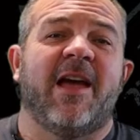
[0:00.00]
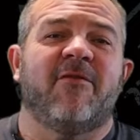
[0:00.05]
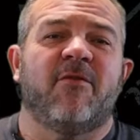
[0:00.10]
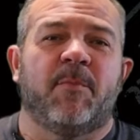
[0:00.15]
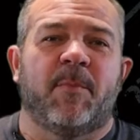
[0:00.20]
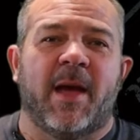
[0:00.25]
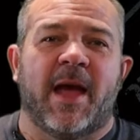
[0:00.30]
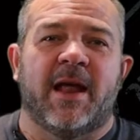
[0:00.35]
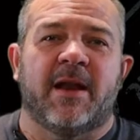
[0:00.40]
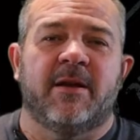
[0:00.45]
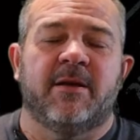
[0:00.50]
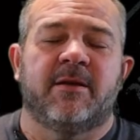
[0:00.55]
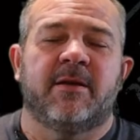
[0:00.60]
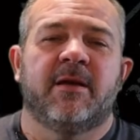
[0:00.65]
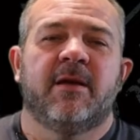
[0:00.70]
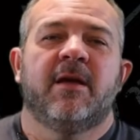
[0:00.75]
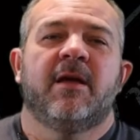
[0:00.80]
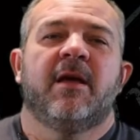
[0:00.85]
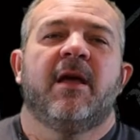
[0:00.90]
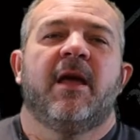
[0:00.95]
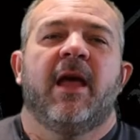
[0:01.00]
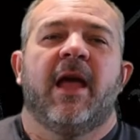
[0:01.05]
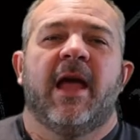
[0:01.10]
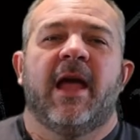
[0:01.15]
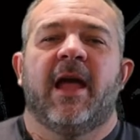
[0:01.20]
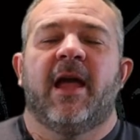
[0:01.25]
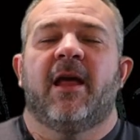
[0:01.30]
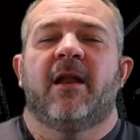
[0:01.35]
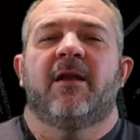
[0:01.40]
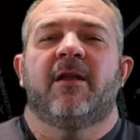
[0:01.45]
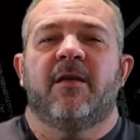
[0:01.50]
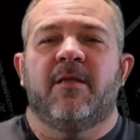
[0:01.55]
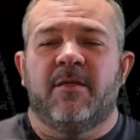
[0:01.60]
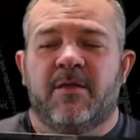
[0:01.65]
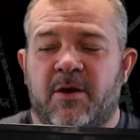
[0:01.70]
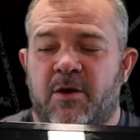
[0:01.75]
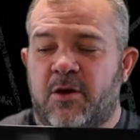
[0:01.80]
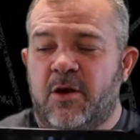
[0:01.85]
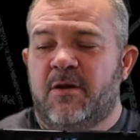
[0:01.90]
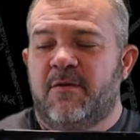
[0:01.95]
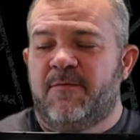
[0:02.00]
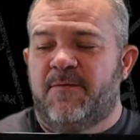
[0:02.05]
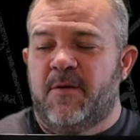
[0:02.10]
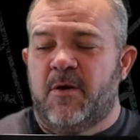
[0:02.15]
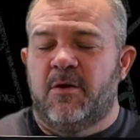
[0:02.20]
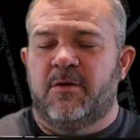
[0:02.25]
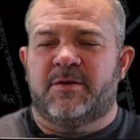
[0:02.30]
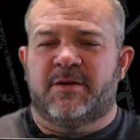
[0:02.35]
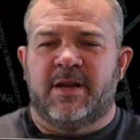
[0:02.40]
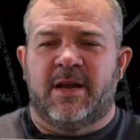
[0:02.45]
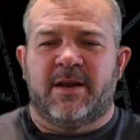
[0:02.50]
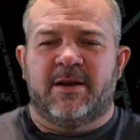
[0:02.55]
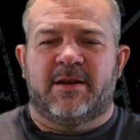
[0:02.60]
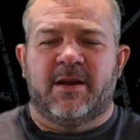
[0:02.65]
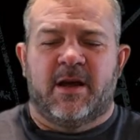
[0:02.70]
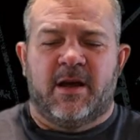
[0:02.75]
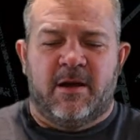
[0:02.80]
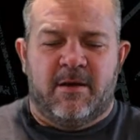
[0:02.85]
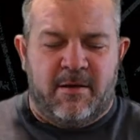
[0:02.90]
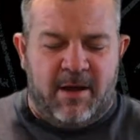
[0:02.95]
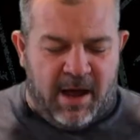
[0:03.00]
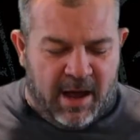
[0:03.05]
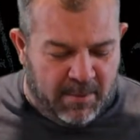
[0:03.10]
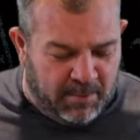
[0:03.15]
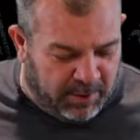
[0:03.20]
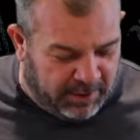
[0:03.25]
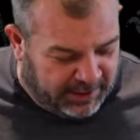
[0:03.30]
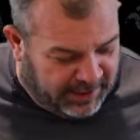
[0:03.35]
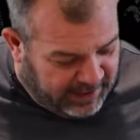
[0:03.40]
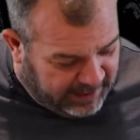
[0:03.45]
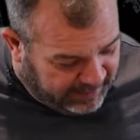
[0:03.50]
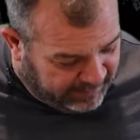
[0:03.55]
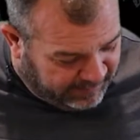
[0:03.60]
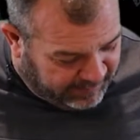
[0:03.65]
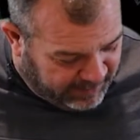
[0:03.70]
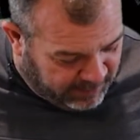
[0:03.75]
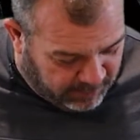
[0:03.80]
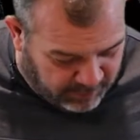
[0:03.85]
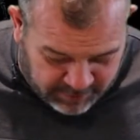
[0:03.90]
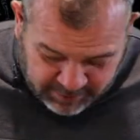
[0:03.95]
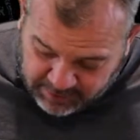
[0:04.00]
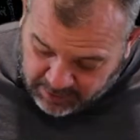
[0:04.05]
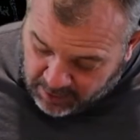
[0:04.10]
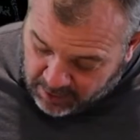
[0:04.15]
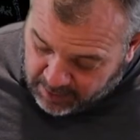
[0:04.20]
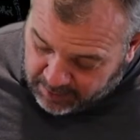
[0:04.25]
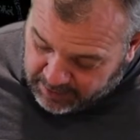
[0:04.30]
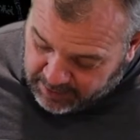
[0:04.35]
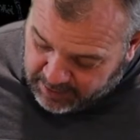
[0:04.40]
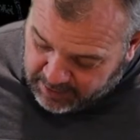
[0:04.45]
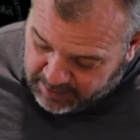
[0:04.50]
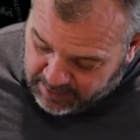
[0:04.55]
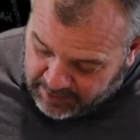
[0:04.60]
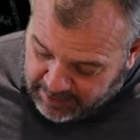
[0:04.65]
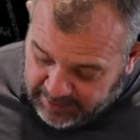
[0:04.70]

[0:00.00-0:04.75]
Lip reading: have a patent, and the good folks at, I believe it was called